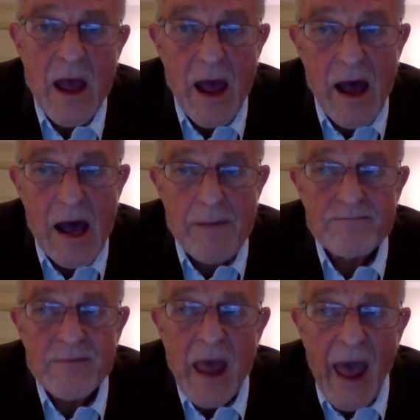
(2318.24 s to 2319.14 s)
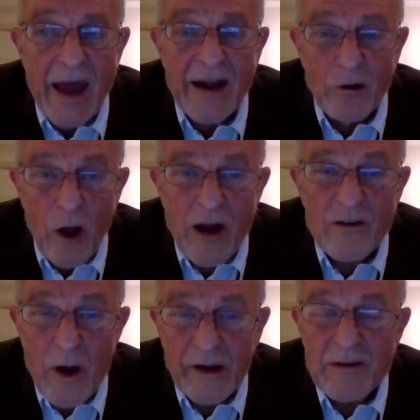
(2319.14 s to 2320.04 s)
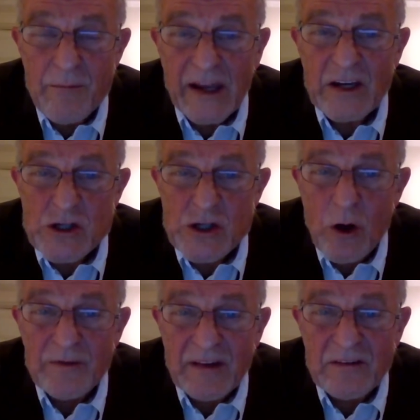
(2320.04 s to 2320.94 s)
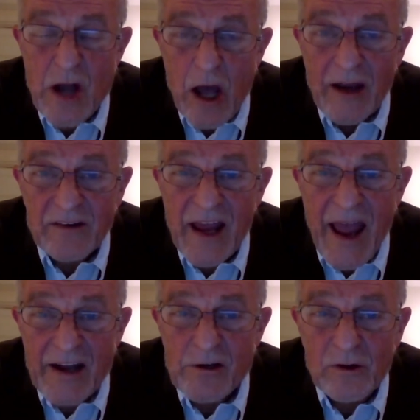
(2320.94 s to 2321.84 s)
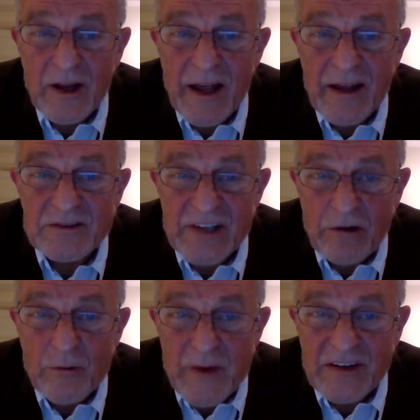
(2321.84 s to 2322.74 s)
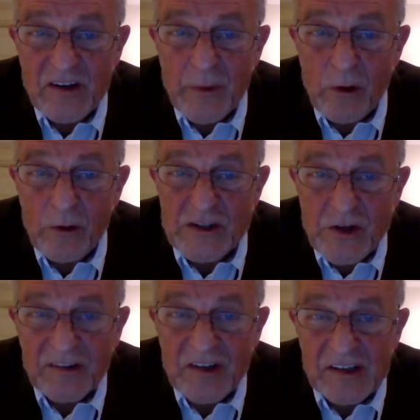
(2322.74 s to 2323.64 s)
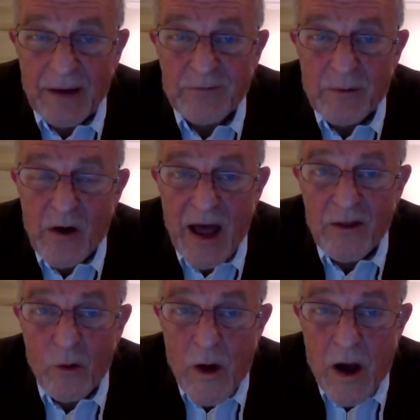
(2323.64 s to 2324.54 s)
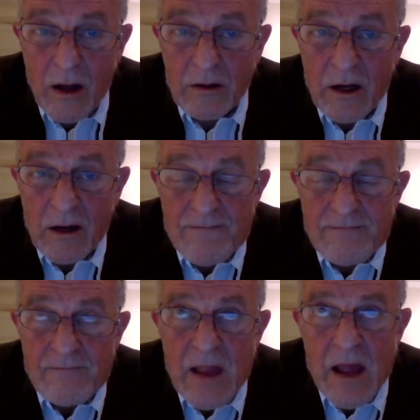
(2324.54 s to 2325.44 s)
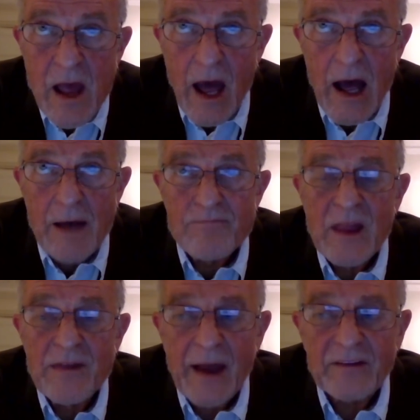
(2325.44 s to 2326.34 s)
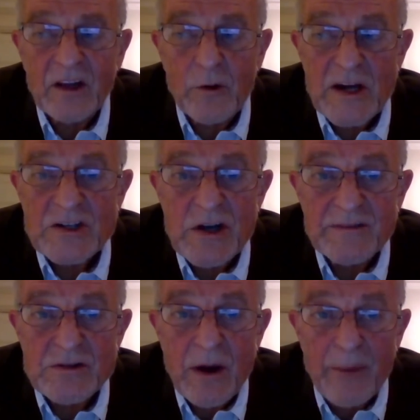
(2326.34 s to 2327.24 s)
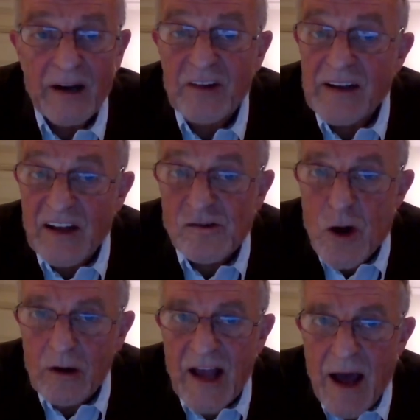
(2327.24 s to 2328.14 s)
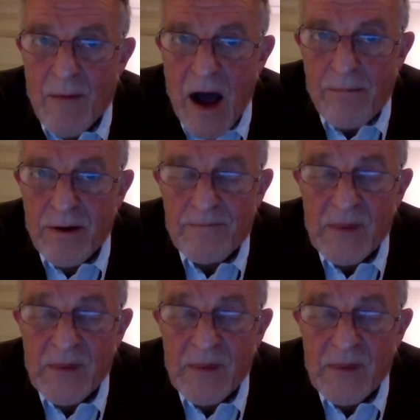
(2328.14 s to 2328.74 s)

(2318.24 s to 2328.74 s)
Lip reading: And a lot of work in making sure that at their annual general meetings, when all the trustees come from around the world, that the question of Israel-Palestine does not come up.